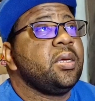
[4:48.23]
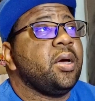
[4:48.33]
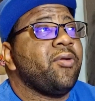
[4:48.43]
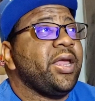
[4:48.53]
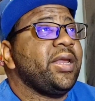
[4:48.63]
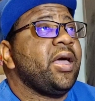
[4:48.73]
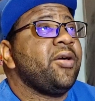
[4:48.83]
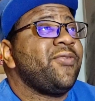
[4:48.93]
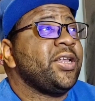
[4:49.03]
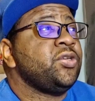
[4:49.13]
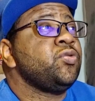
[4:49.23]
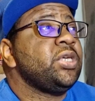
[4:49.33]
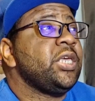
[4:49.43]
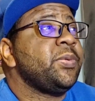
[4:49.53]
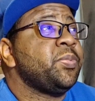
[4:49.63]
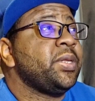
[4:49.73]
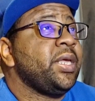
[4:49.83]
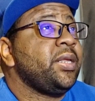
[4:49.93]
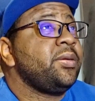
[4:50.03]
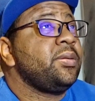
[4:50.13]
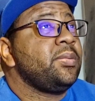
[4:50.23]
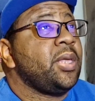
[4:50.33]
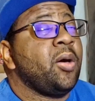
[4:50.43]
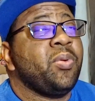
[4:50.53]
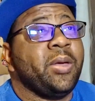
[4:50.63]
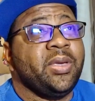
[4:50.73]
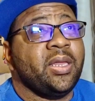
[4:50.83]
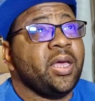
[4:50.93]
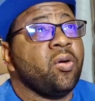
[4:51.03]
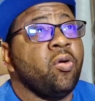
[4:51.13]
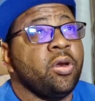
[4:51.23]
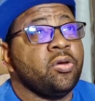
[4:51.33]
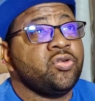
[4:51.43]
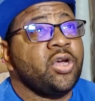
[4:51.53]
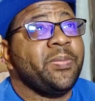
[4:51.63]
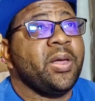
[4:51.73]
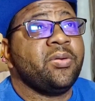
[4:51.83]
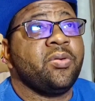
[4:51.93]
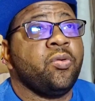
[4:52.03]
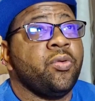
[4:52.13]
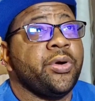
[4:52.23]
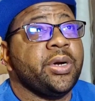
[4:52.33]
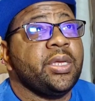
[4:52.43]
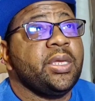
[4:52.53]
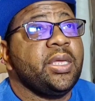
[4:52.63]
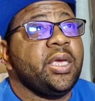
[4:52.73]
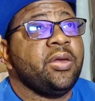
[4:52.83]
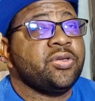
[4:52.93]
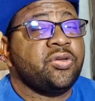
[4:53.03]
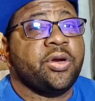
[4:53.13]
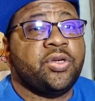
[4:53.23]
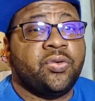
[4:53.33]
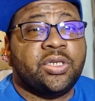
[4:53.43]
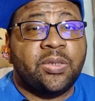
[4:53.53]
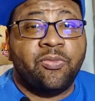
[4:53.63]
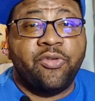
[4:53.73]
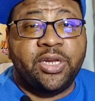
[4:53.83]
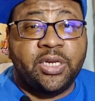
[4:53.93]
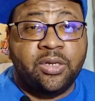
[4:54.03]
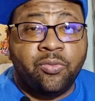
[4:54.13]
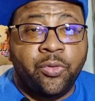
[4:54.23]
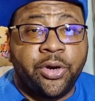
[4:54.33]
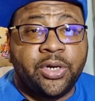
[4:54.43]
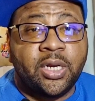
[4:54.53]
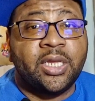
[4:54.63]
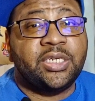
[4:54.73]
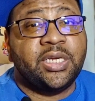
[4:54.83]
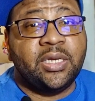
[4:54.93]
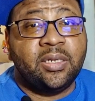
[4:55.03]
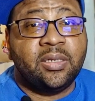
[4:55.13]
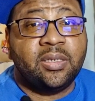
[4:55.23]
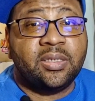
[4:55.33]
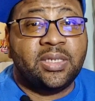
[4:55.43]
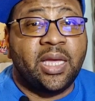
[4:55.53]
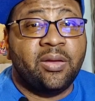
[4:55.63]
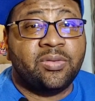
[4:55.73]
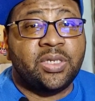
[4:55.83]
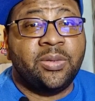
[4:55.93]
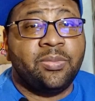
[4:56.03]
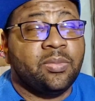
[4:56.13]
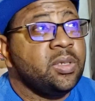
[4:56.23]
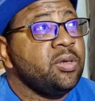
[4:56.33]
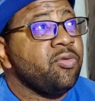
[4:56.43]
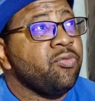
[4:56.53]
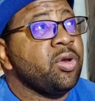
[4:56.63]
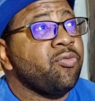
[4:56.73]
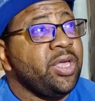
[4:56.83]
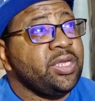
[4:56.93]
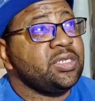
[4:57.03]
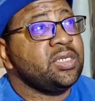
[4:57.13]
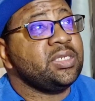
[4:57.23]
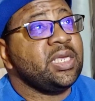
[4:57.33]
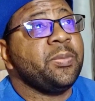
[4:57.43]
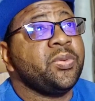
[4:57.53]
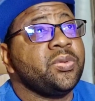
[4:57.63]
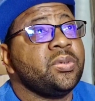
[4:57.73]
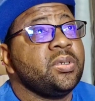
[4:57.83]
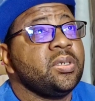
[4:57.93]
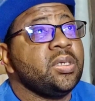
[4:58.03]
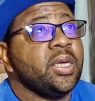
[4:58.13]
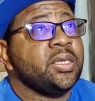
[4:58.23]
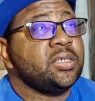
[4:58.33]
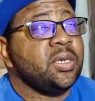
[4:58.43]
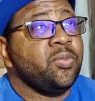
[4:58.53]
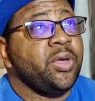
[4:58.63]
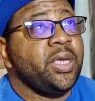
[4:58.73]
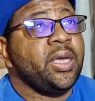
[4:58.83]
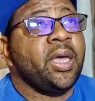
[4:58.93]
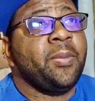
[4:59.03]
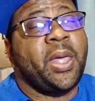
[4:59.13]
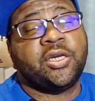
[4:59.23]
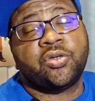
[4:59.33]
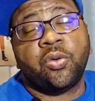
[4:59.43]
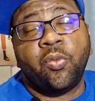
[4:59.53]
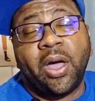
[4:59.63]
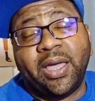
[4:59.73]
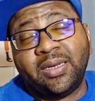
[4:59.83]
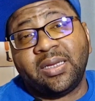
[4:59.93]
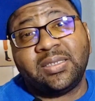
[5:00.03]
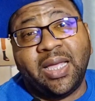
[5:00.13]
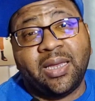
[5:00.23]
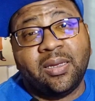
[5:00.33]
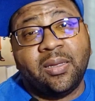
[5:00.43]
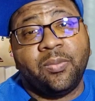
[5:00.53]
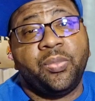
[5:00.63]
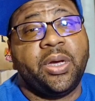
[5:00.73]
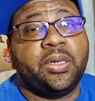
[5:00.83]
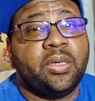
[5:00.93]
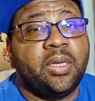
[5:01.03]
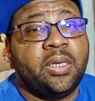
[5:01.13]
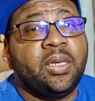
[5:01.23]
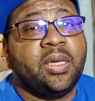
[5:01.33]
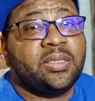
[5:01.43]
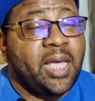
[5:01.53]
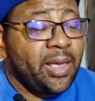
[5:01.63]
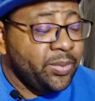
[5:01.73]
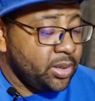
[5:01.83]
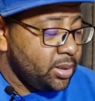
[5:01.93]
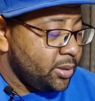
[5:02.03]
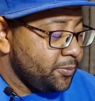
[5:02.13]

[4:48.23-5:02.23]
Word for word: Right now, if I do keep it playing, I'll probably get like an audio dropout, or it'll start doing some really weird glitching sounds and rearrange the sample in some way. I'm not sure why it does that, but it does happen.